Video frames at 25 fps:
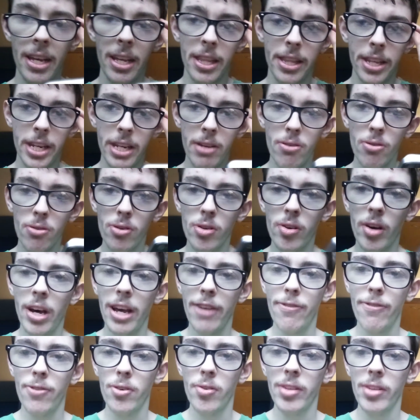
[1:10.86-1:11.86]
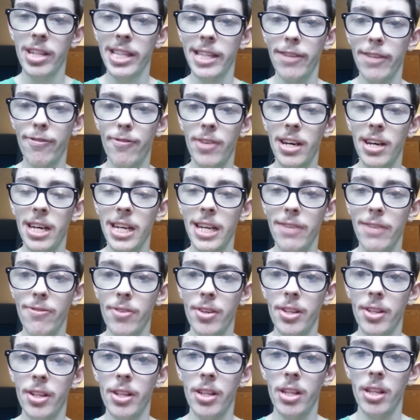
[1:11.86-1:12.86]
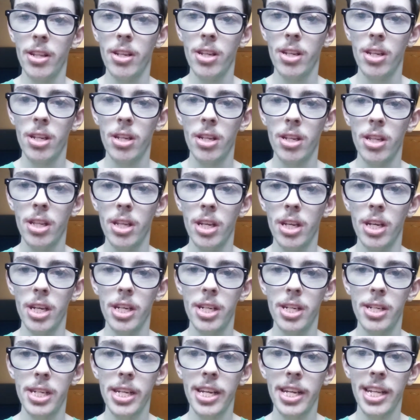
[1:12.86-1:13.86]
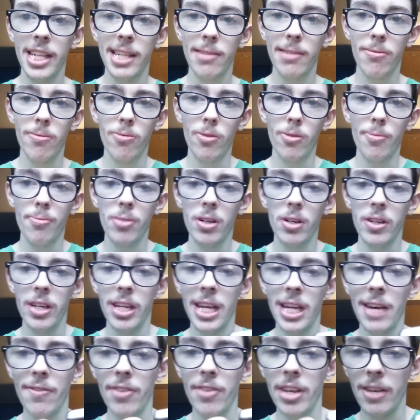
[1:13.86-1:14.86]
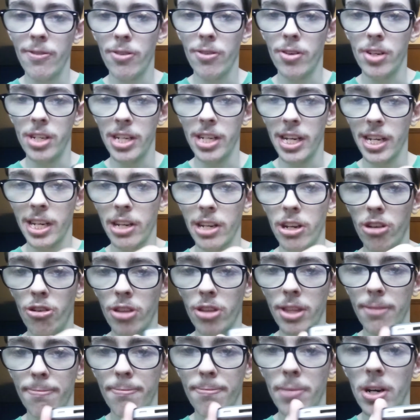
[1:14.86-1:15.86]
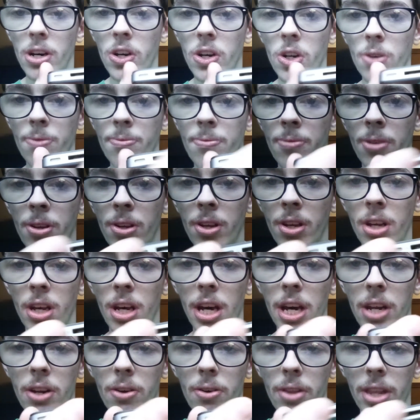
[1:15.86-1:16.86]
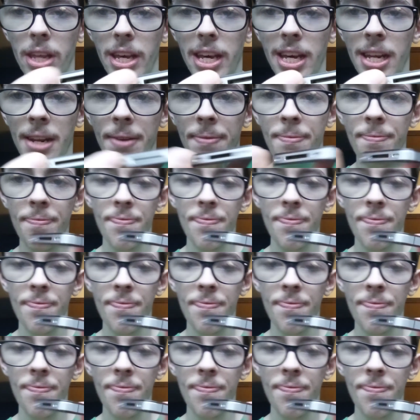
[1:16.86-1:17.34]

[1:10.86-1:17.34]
The newer iPhones, the 5 and the 6, would probably have the headphone jack down here at the bottom. I know that.